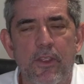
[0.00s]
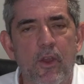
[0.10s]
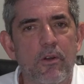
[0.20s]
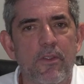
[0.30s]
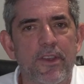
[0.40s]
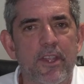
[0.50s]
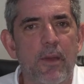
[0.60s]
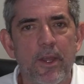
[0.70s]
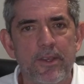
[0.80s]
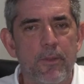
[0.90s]
the owner of this
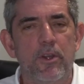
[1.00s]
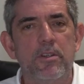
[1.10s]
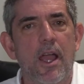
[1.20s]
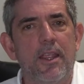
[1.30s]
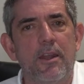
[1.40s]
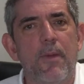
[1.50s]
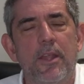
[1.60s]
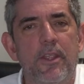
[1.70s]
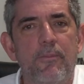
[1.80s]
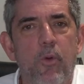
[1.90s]
company is up there talking
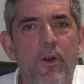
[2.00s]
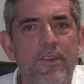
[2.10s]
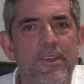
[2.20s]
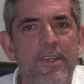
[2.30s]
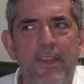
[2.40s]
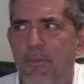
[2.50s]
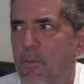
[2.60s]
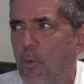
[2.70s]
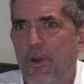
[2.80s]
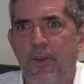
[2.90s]
about the importance of safety,
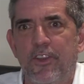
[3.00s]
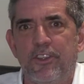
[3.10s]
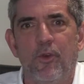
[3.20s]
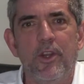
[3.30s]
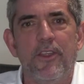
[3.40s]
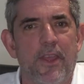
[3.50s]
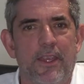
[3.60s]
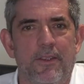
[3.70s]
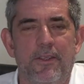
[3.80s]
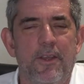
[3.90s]
but we don't even do
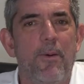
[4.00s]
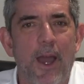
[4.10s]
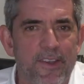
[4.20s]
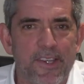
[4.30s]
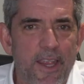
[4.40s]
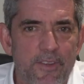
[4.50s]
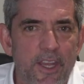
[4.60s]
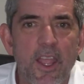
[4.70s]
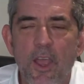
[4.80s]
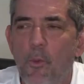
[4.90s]
anything about safety.